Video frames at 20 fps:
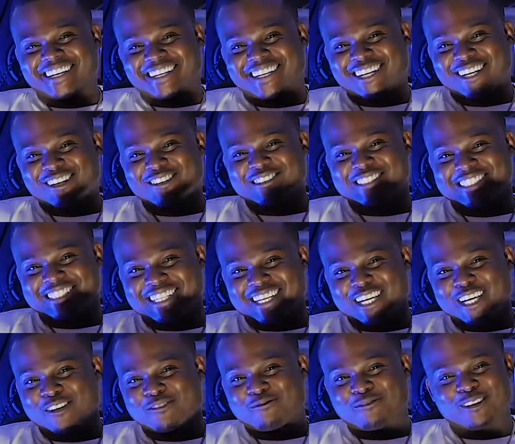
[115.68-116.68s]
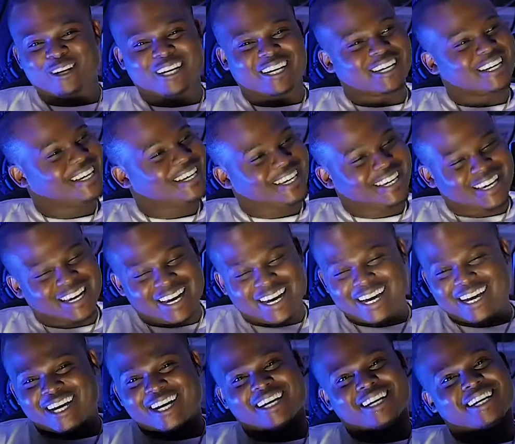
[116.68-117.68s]
You know what I'm saying? But
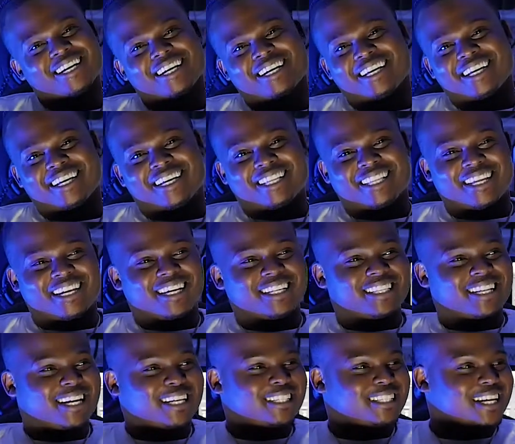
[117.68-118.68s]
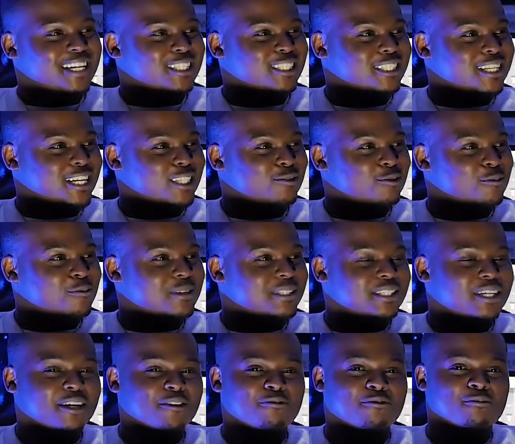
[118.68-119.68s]
yeah, and that, and that that's that's where we
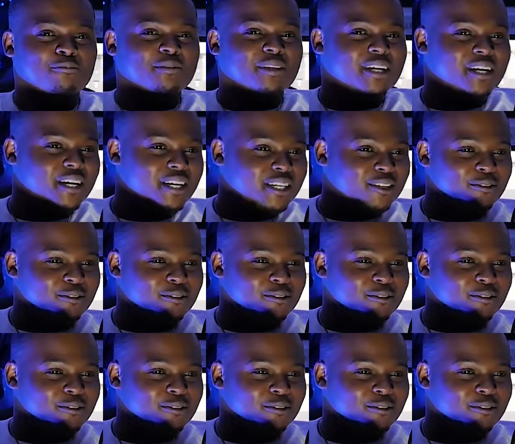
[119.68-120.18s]
took it from there.